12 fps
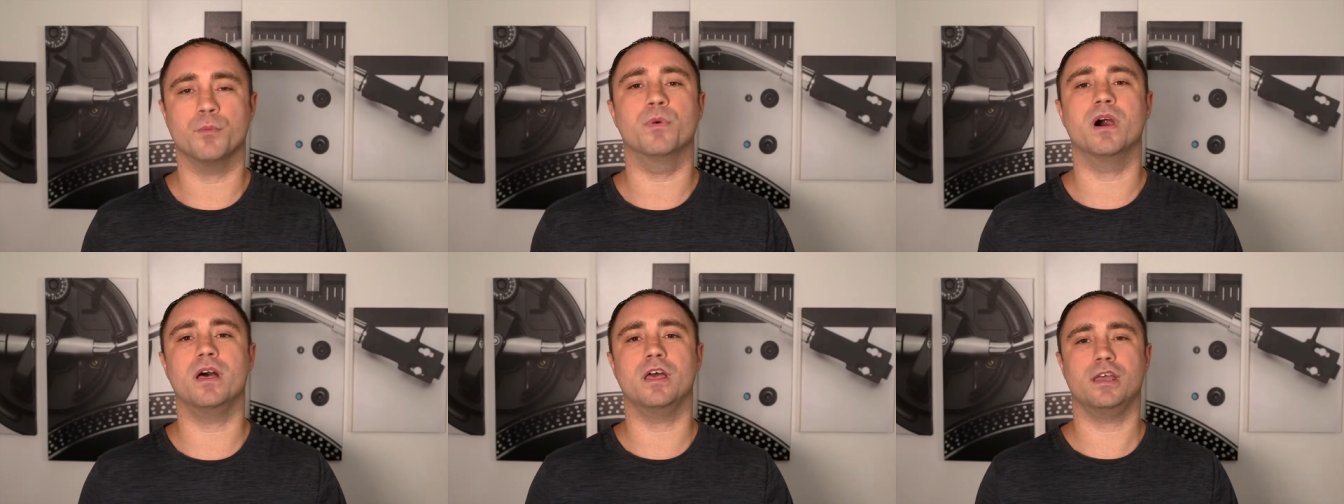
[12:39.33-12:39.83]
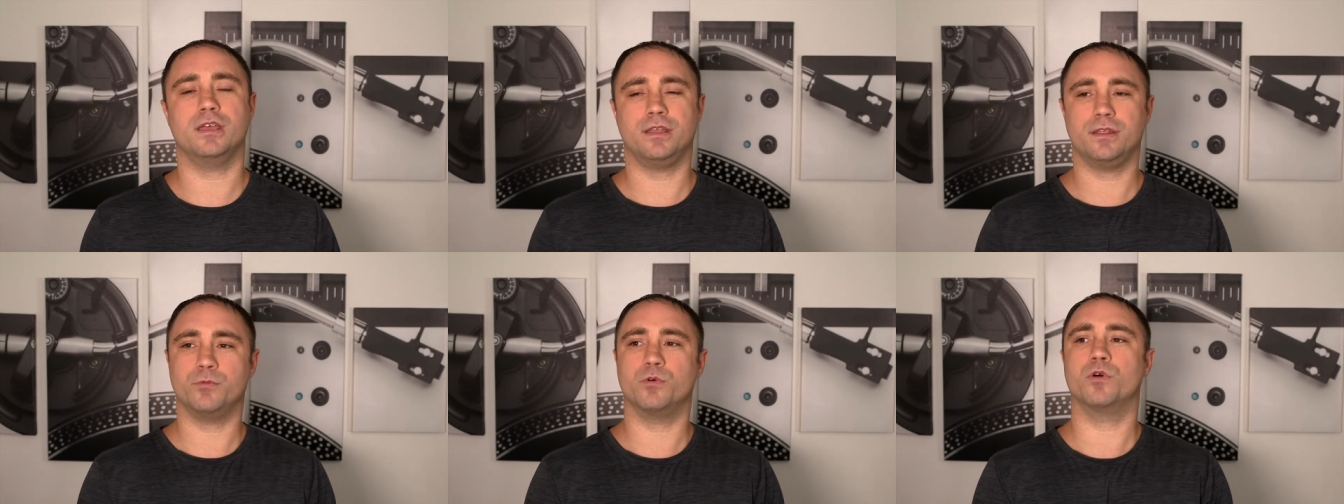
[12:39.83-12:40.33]
but
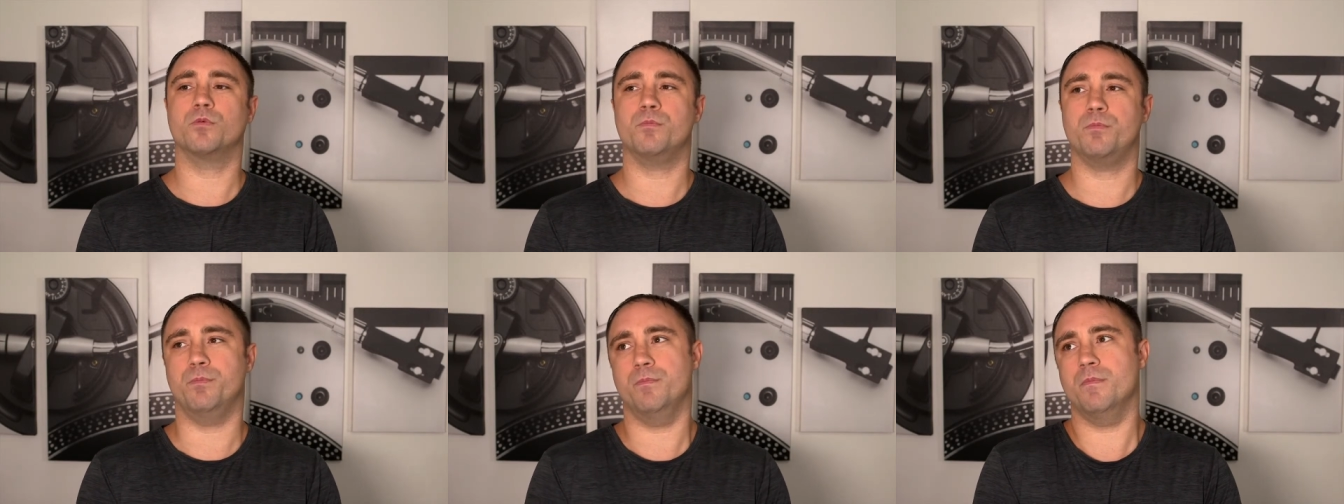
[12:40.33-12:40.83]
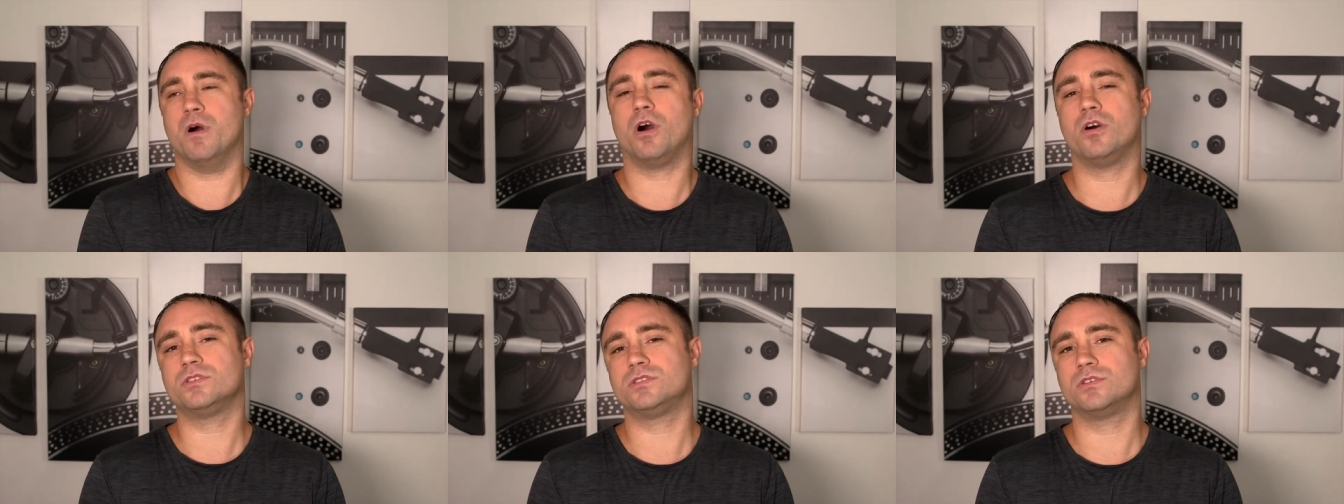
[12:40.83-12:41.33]
it will
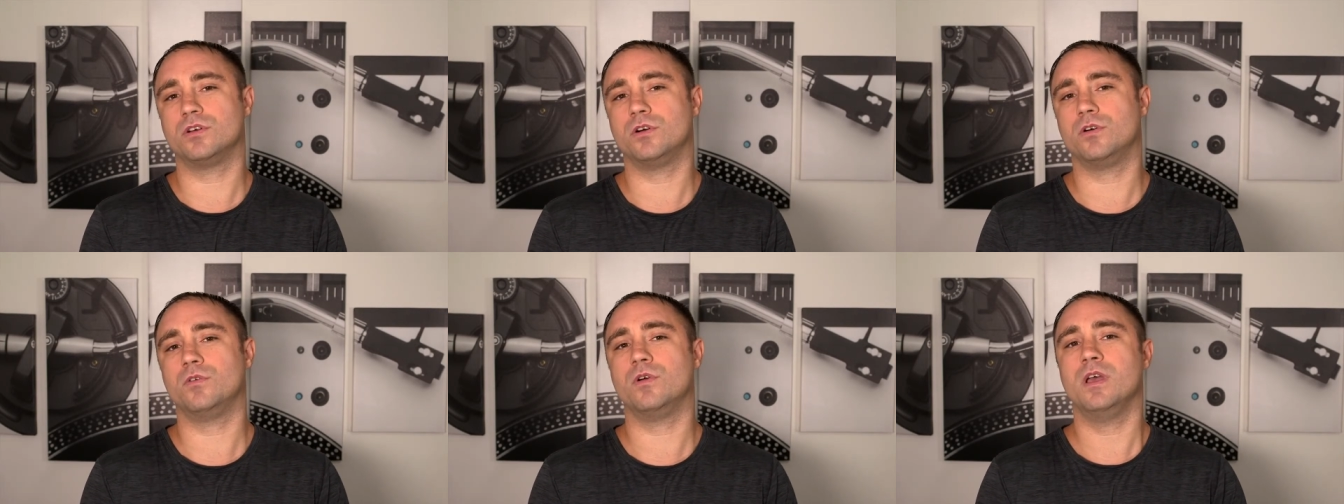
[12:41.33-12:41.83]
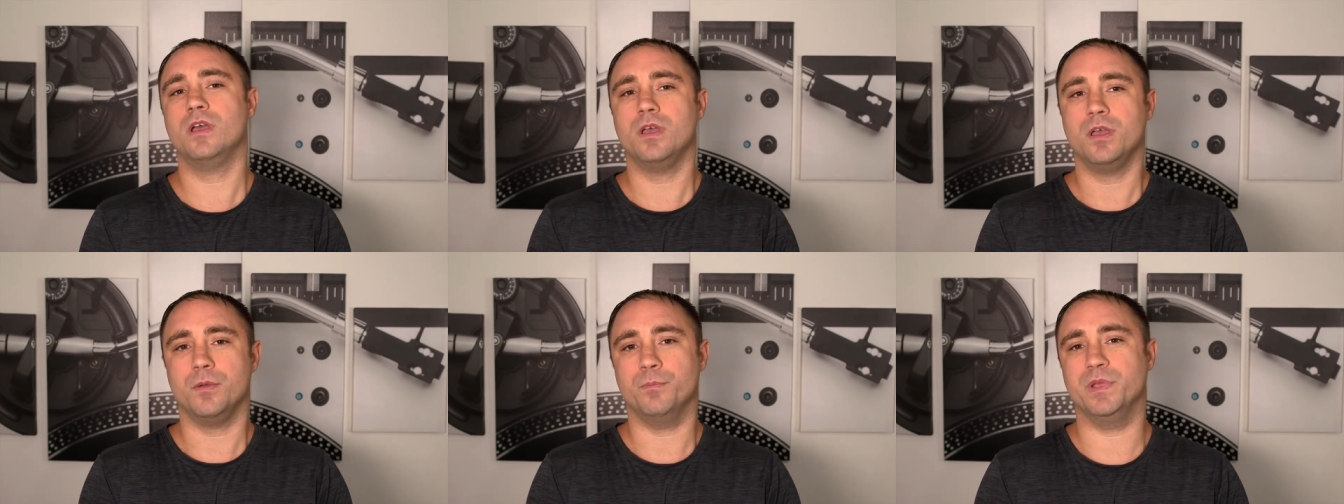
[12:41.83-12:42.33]
also
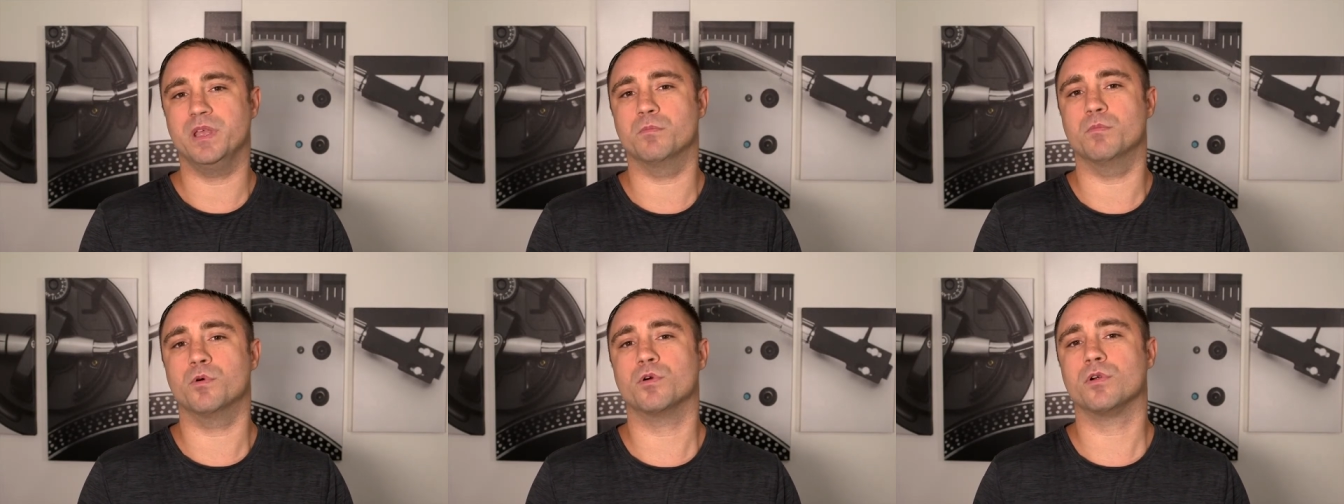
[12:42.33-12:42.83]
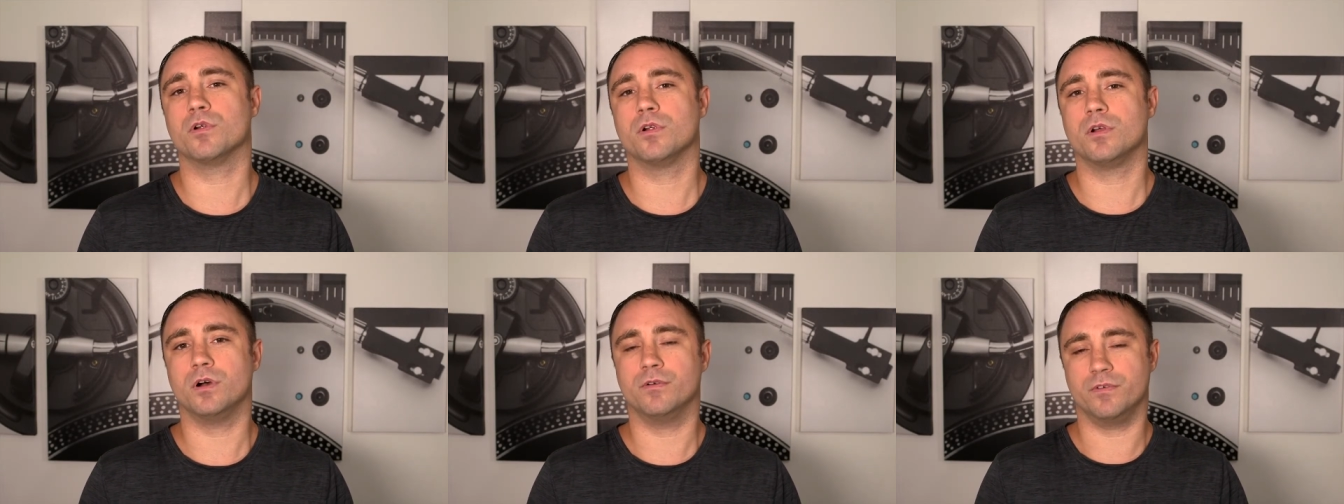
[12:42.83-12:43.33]
be
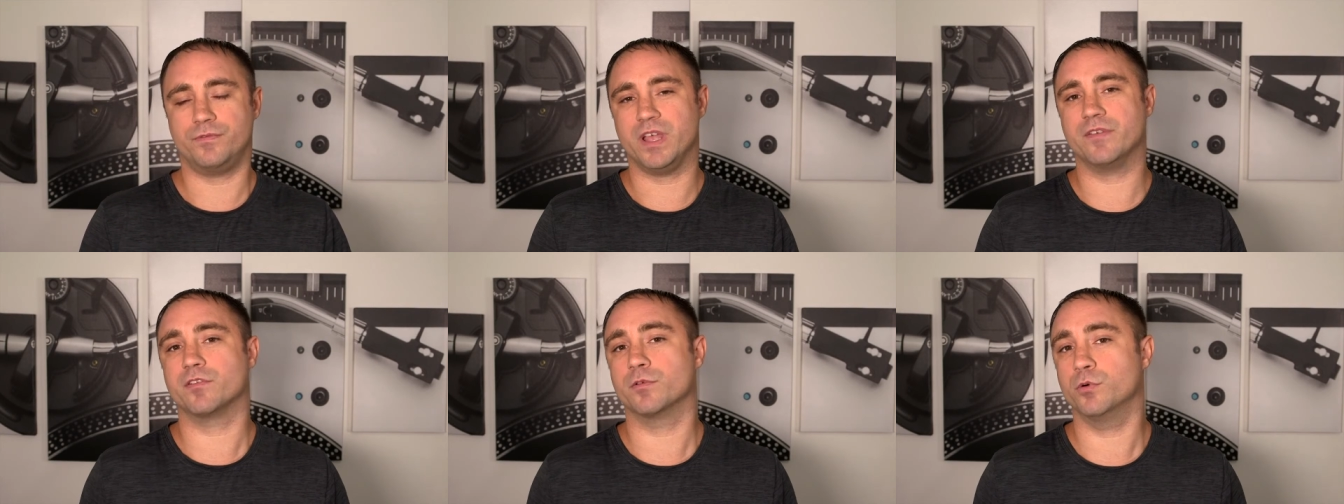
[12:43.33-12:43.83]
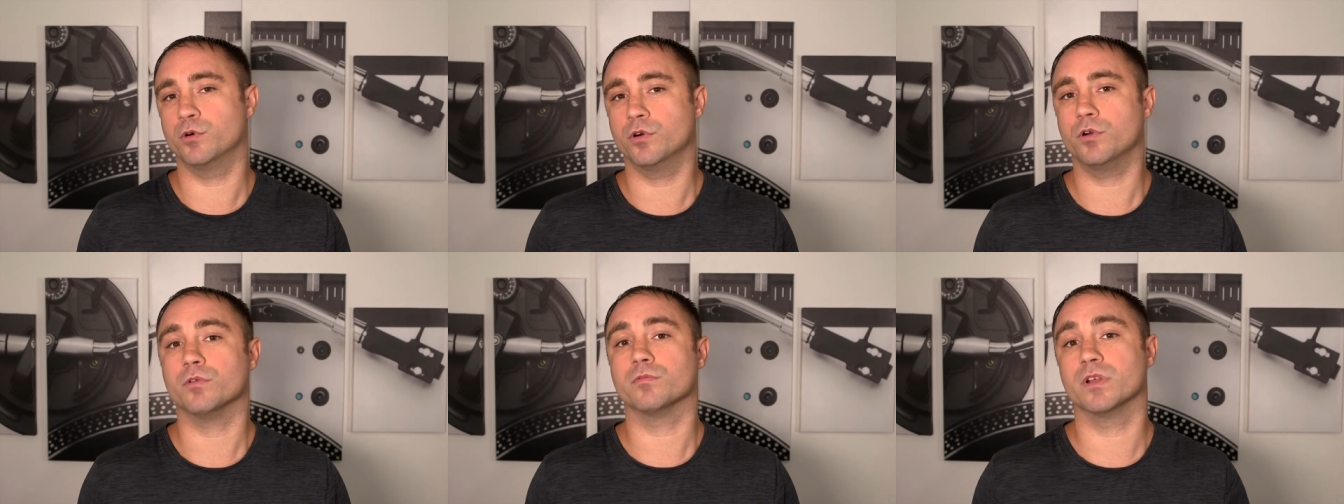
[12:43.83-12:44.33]
more of a
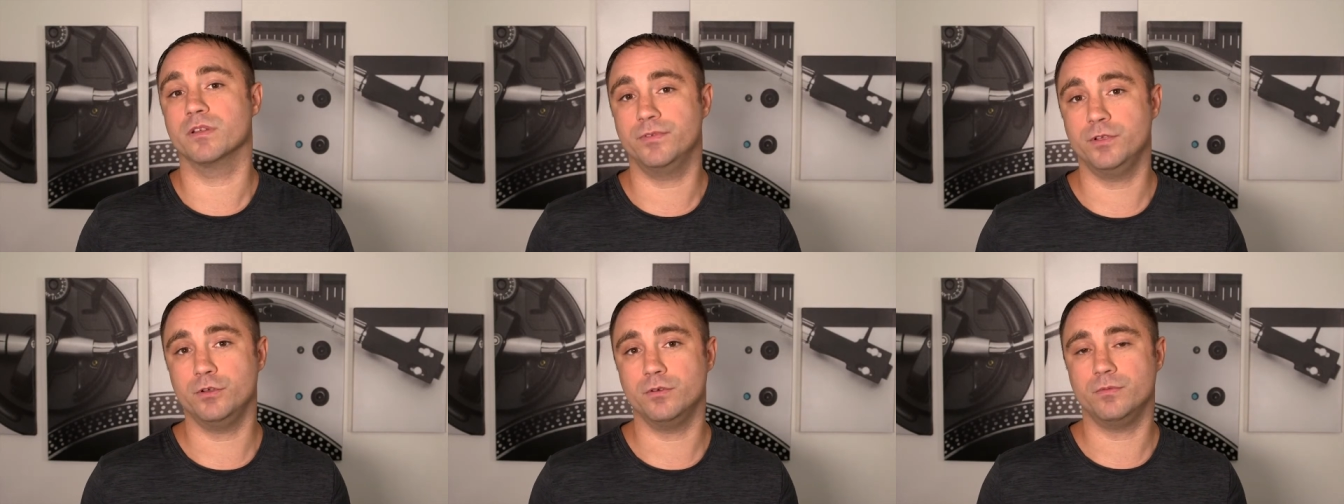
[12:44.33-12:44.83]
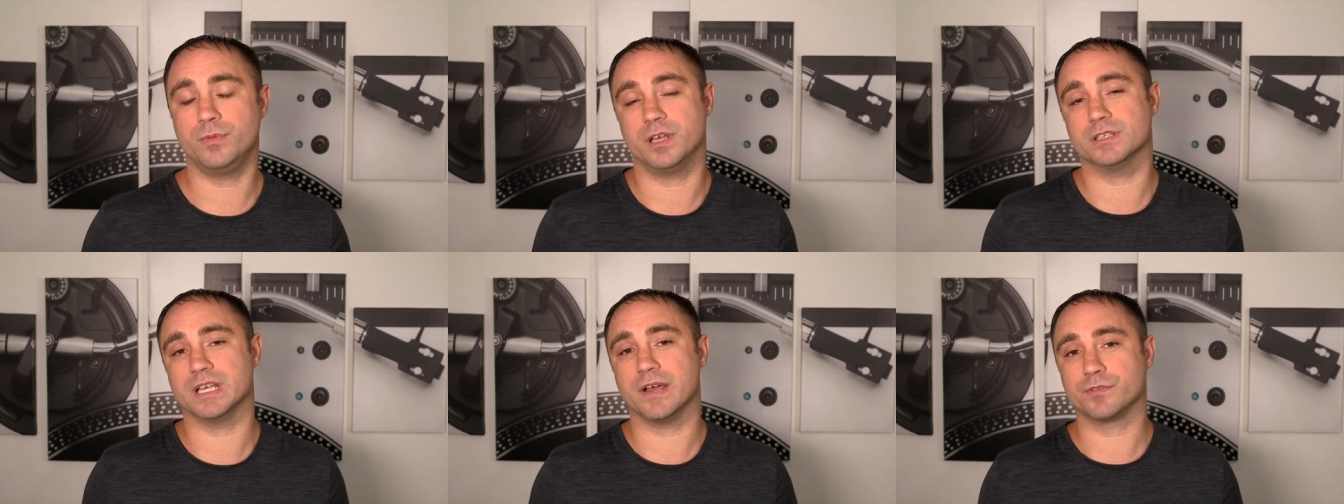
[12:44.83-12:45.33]
favorable review
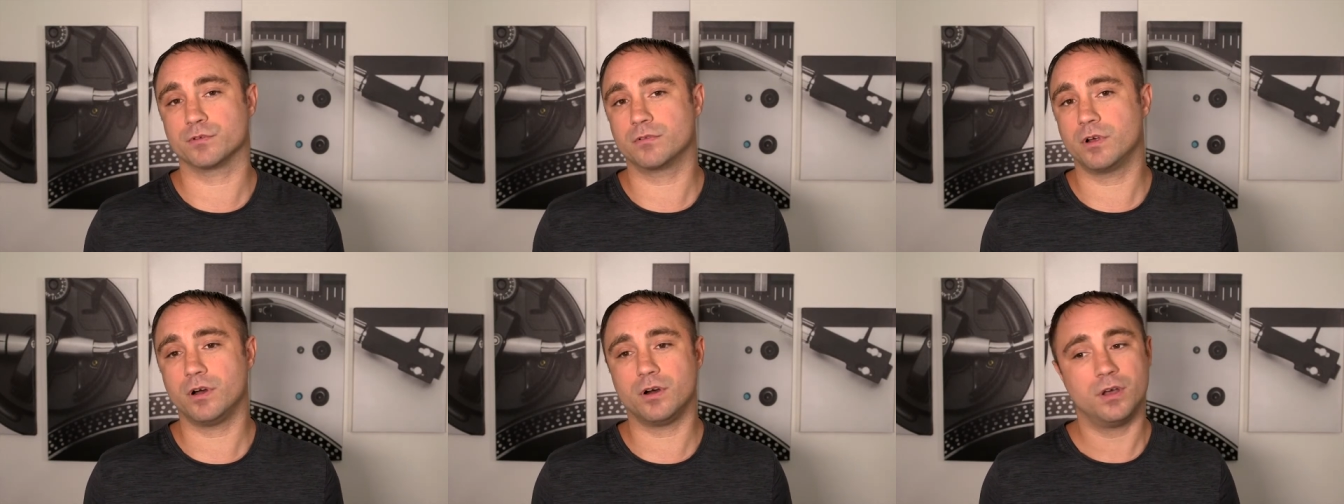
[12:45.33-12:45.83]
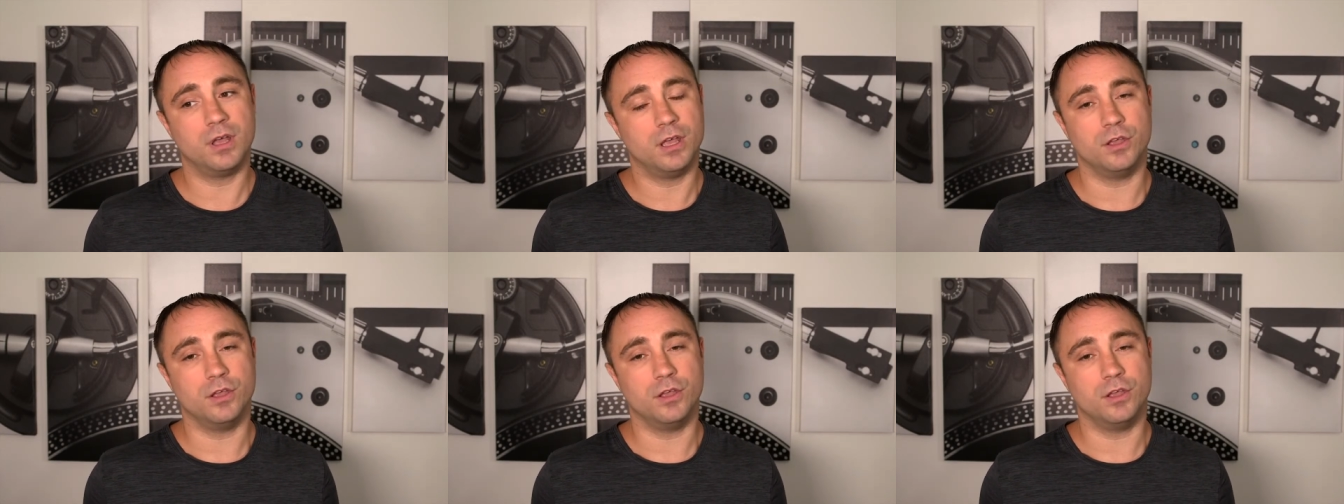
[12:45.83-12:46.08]
because after all,